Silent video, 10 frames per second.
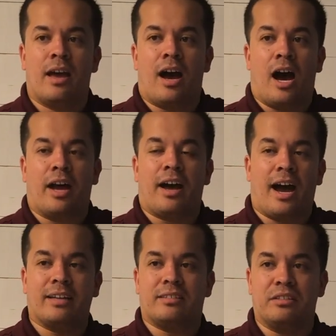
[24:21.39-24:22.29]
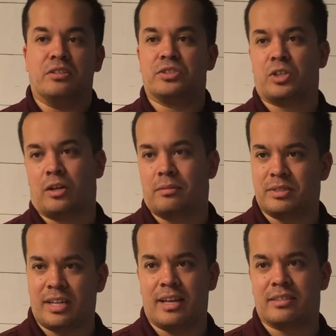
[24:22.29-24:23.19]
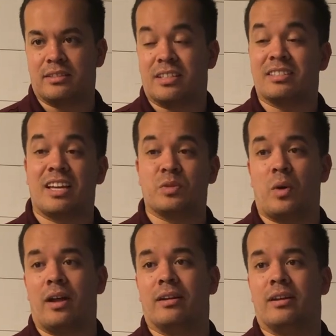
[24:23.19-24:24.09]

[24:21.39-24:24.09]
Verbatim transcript: on ideal circumstances. Because guess what?